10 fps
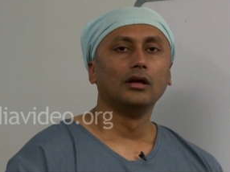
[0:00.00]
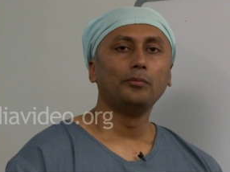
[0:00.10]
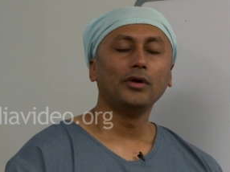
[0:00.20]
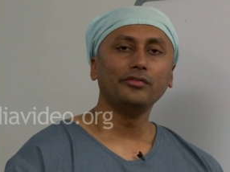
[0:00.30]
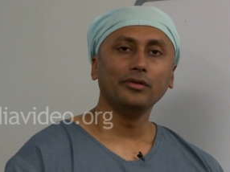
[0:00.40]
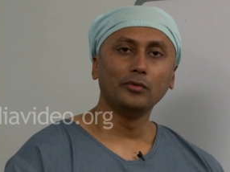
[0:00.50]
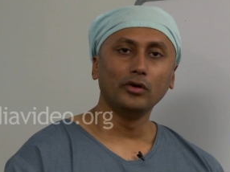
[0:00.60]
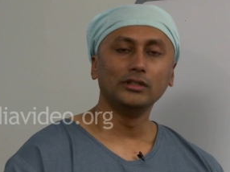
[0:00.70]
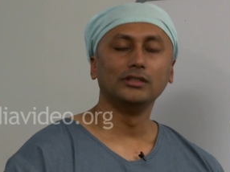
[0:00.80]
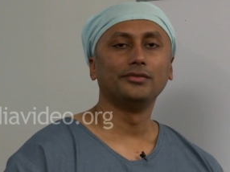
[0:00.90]
Apart from
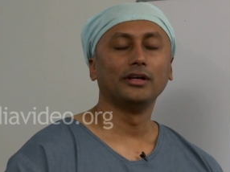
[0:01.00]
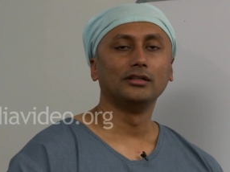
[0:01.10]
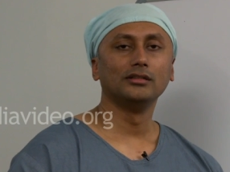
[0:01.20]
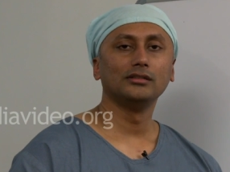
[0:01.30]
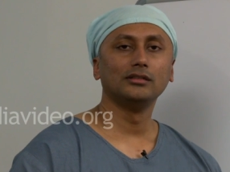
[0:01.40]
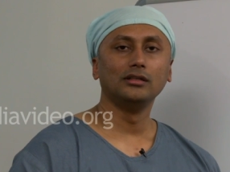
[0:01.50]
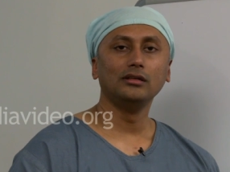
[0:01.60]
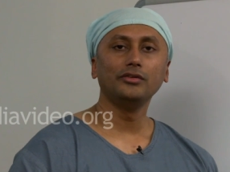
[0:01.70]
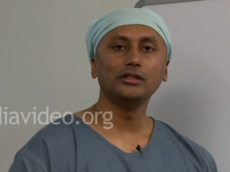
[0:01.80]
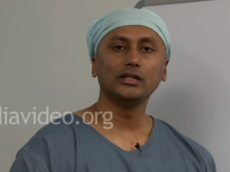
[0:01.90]
all these factors,
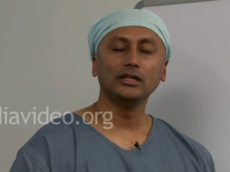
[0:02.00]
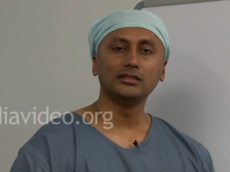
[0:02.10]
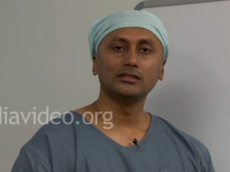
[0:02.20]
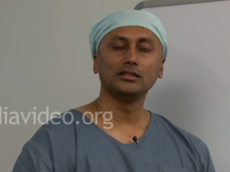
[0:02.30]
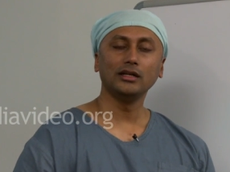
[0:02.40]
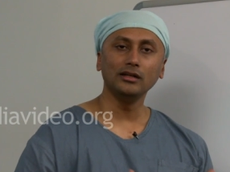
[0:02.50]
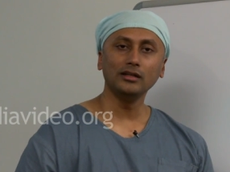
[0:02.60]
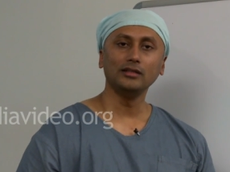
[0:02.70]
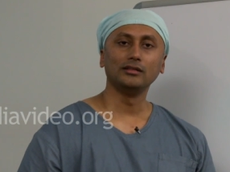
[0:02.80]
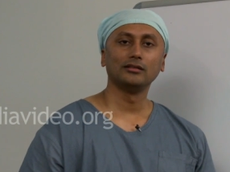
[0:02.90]
if a child
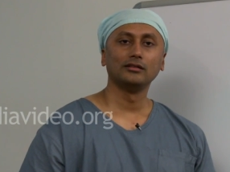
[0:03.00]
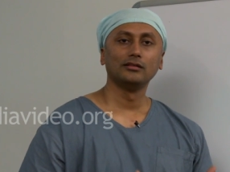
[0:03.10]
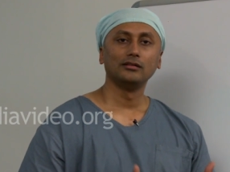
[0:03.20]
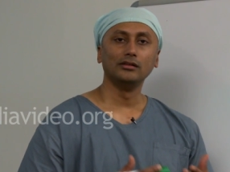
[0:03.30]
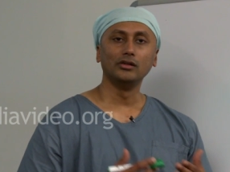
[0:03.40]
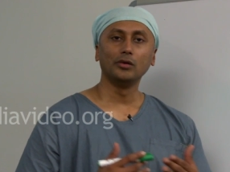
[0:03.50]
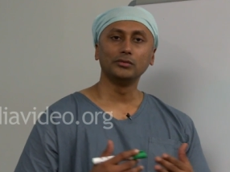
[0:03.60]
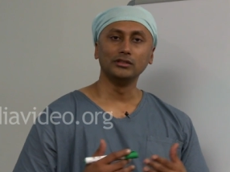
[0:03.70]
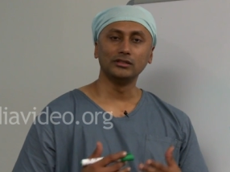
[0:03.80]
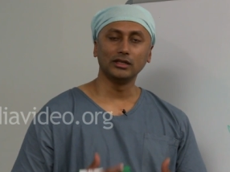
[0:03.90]
suddenly
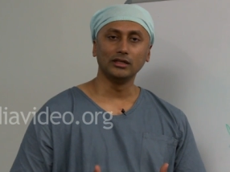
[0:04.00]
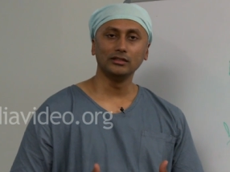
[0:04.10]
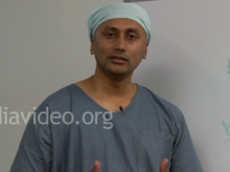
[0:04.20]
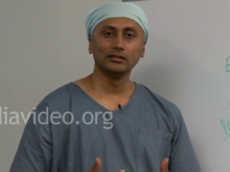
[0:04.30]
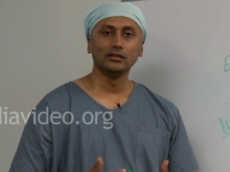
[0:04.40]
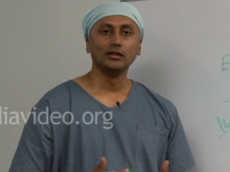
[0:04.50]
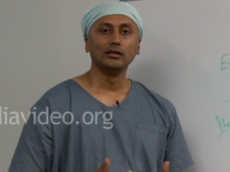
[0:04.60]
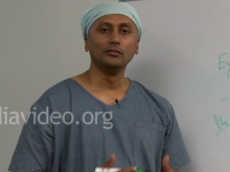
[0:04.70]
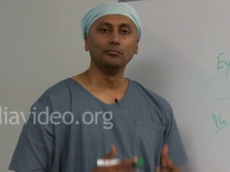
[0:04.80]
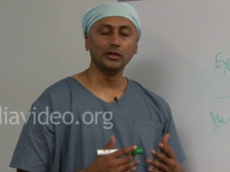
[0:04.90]
drops in studies,
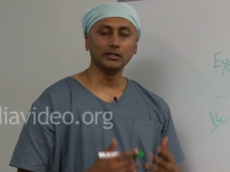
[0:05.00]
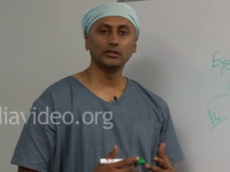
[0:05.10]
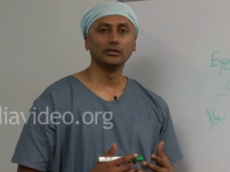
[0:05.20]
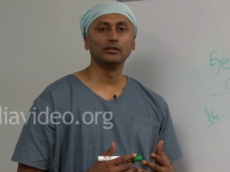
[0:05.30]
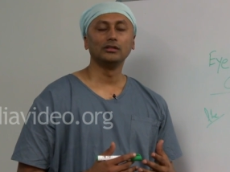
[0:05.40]
make sure